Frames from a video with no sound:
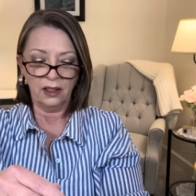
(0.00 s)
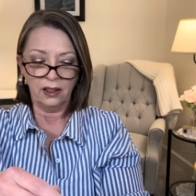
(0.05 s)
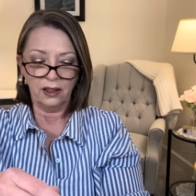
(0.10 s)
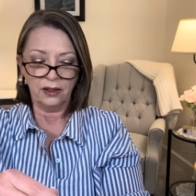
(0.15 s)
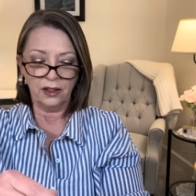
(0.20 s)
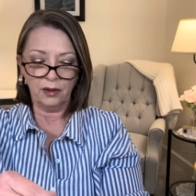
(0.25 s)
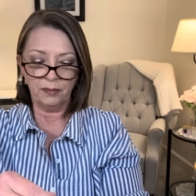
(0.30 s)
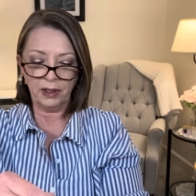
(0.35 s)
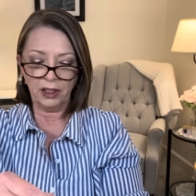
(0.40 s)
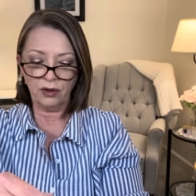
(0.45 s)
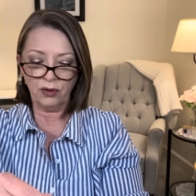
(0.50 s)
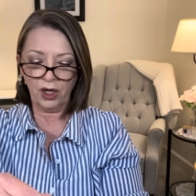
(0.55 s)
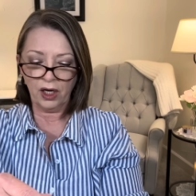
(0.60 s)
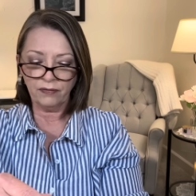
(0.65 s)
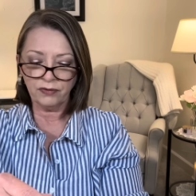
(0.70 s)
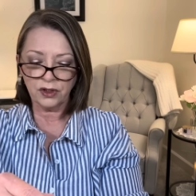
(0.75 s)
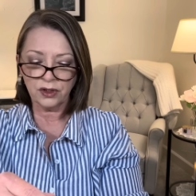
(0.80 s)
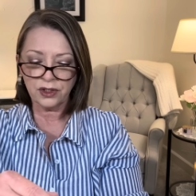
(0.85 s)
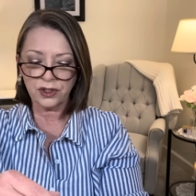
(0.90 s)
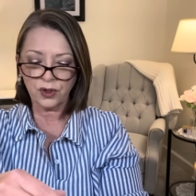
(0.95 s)
They're by
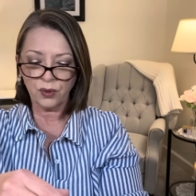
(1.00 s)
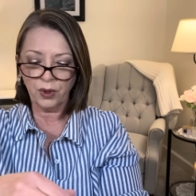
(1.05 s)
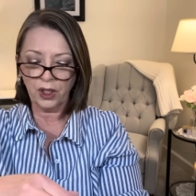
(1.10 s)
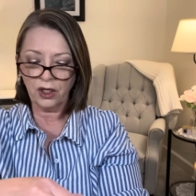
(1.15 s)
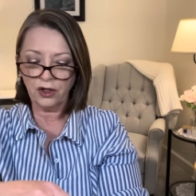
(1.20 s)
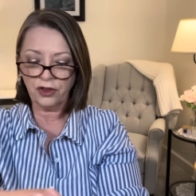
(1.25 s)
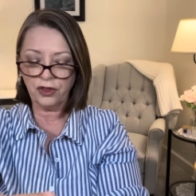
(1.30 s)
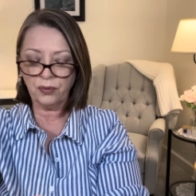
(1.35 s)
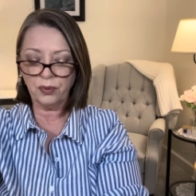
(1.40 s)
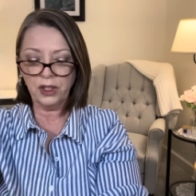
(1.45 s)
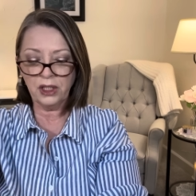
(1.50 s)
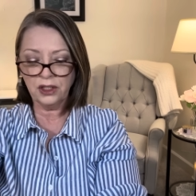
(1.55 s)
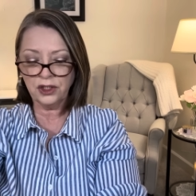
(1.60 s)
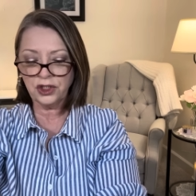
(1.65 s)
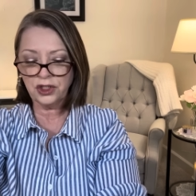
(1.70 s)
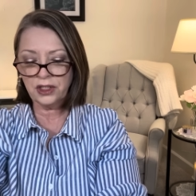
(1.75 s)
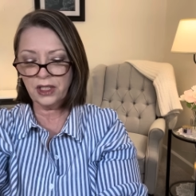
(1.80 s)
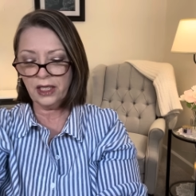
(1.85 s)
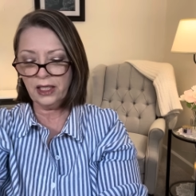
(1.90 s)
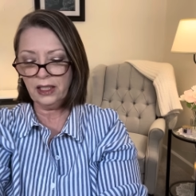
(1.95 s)
Crafter Square,
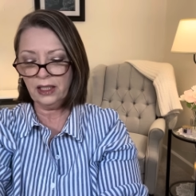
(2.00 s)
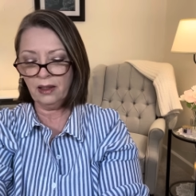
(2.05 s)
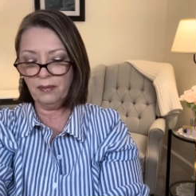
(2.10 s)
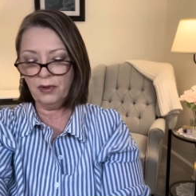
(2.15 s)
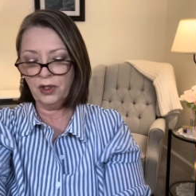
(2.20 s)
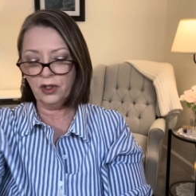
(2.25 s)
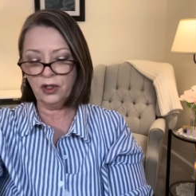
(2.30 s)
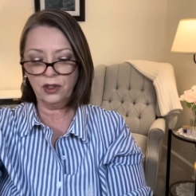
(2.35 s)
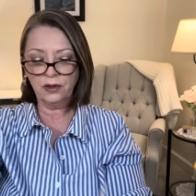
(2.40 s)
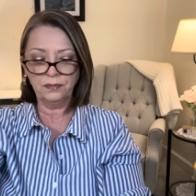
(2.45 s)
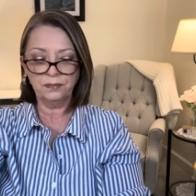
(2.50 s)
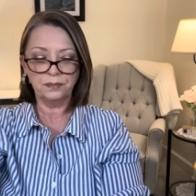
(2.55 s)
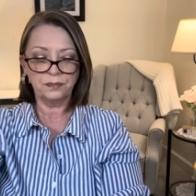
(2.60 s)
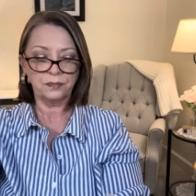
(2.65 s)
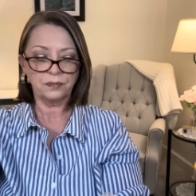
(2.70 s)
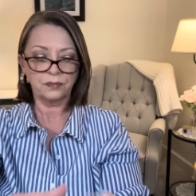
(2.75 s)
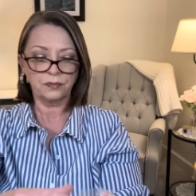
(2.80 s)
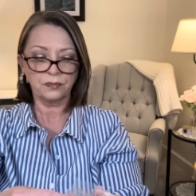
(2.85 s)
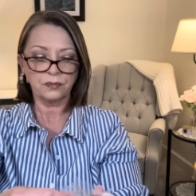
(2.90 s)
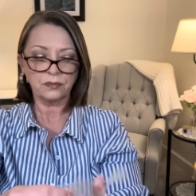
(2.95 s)
three-inch diameter.
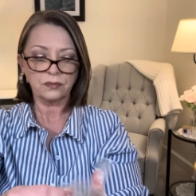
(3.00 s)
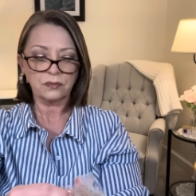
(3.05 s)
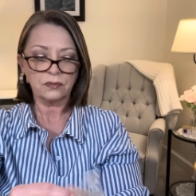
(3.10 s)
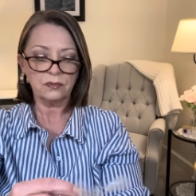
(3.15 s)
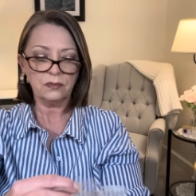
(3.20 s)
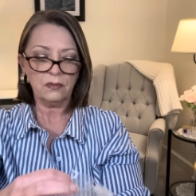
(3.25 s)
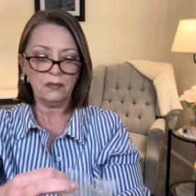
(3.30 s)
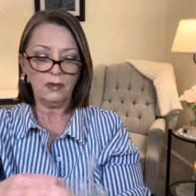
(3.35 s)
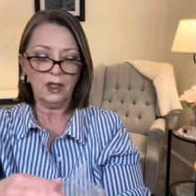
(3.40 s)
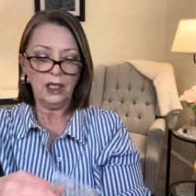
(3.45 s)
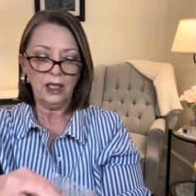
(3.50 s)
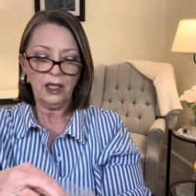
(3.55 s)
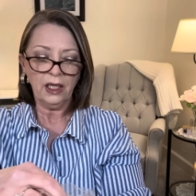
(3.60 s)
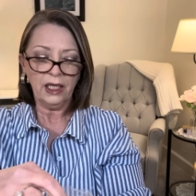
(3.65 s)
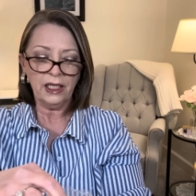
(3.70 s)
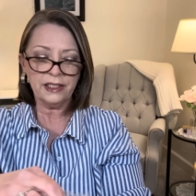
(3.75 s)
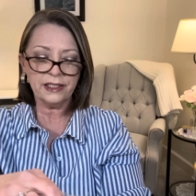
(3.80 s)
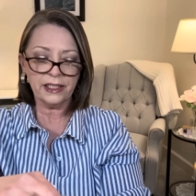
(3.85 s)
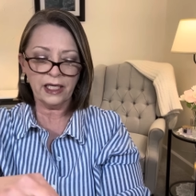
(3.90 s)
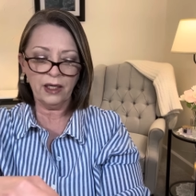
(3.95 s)

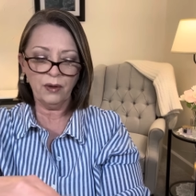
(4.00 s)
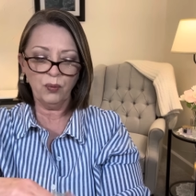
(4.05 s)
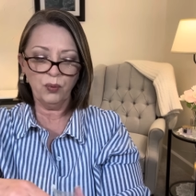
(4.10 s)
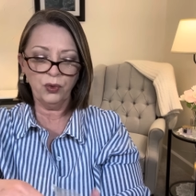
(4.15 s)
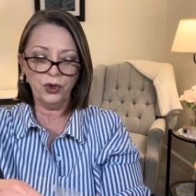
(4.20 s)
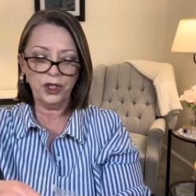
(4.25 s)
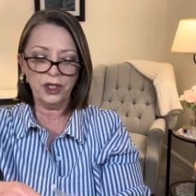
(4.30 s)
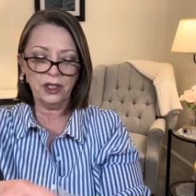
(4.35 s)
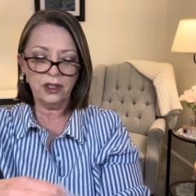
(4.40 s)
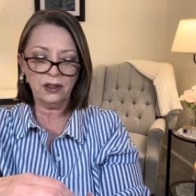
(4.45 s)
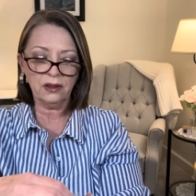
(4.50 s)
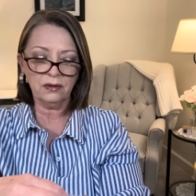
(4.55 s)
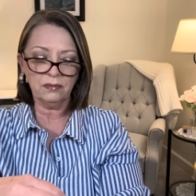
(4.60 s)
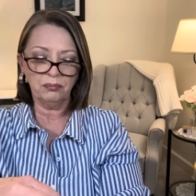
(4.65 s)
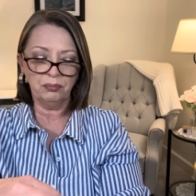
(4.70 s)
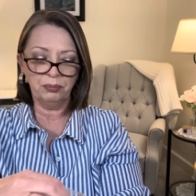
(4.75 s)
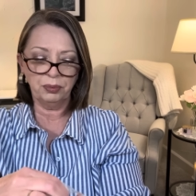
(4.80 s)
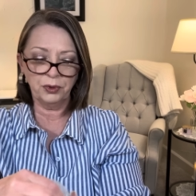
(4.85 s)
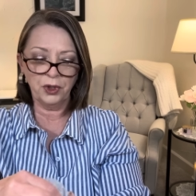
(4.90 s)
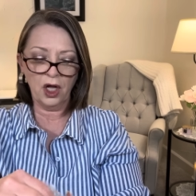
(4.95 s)
It's a wood
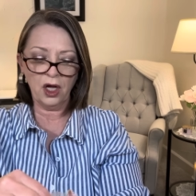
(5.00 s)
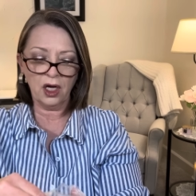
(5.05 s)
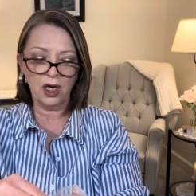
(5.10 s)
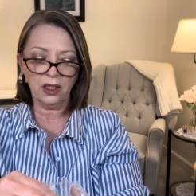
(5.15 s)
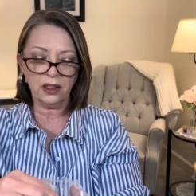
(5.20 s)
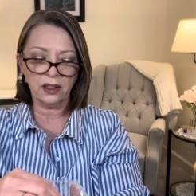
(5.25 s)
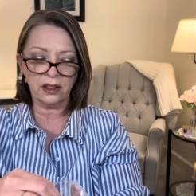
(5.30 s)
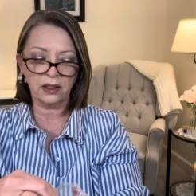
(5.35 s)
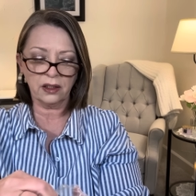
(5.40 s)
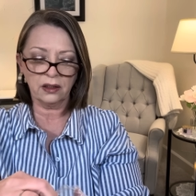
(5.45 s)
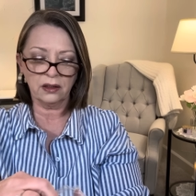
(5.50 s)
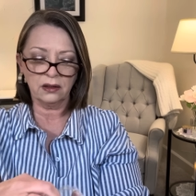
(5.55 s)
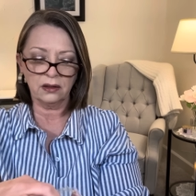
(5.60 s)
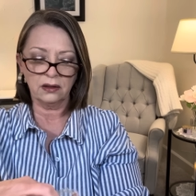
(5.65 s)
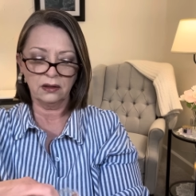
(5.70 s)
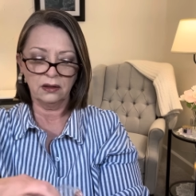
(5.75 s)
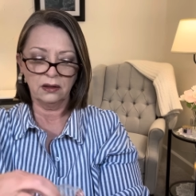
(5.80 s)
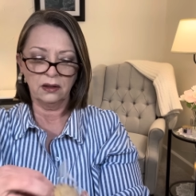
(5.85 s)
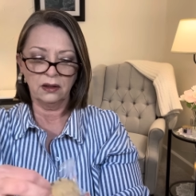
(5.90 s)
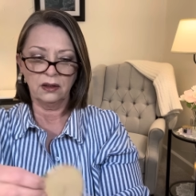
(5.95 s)
block,
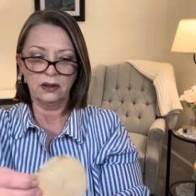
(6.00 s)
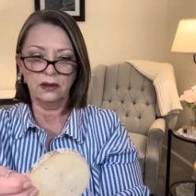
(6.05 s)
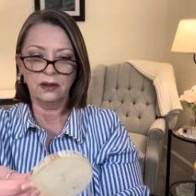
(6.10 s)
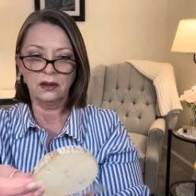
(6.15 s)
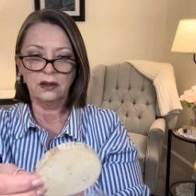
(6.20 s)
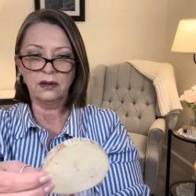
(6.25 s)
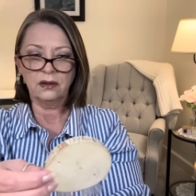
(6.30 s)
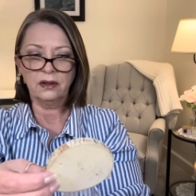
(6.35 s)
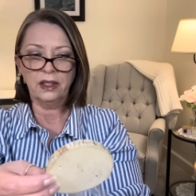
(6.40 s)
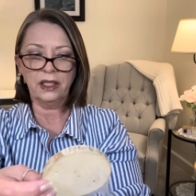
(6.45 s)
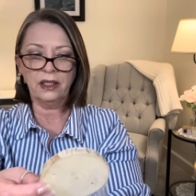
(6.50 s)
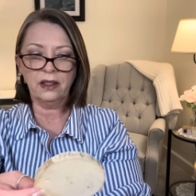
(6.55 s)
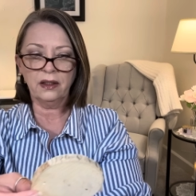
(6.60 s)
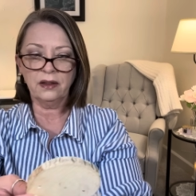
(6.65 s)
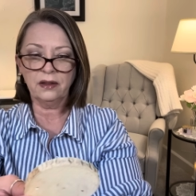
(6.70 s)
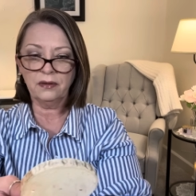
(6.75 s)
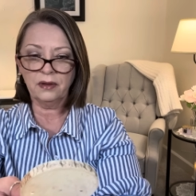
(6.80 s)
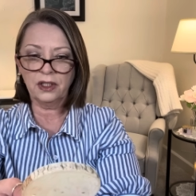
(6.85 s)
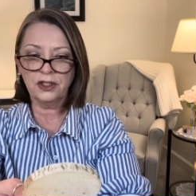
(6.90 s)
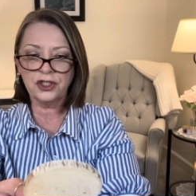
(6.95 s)
like
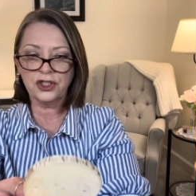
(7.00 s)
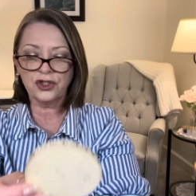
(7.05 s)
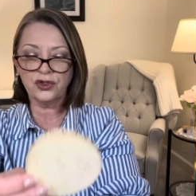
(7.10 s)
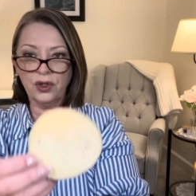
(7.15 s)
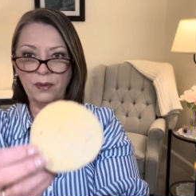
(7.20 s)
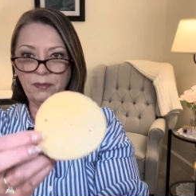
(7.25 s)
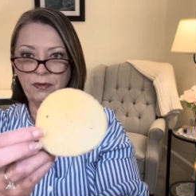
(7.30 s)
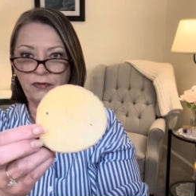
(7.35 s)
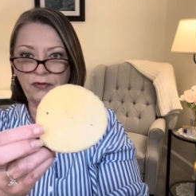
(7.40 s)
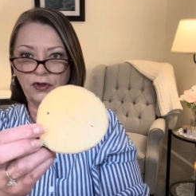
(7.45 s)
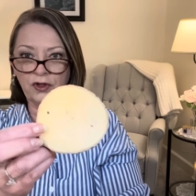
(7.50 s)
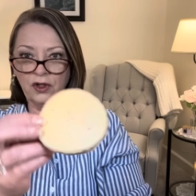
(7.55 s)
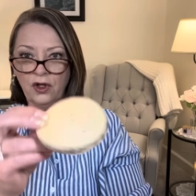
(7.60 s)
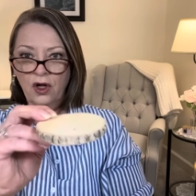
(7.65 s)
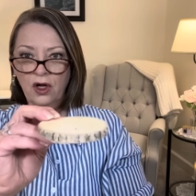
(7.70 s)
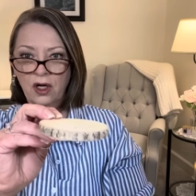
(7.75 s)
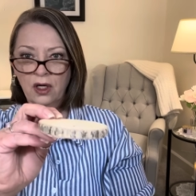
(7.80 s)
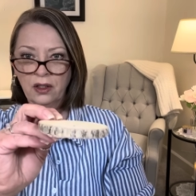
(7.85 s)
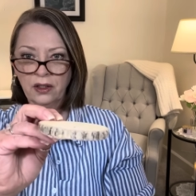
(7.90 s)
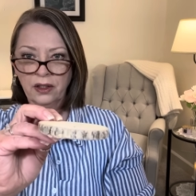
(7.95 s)
a, a strip of a
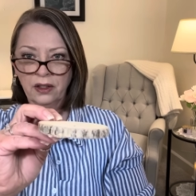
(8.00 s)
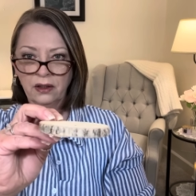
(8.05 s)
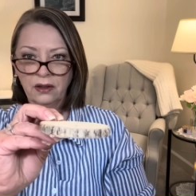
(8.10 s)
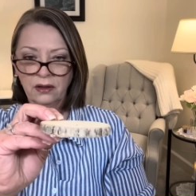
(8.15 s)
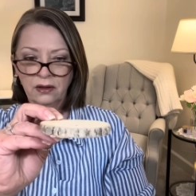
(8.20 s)
log,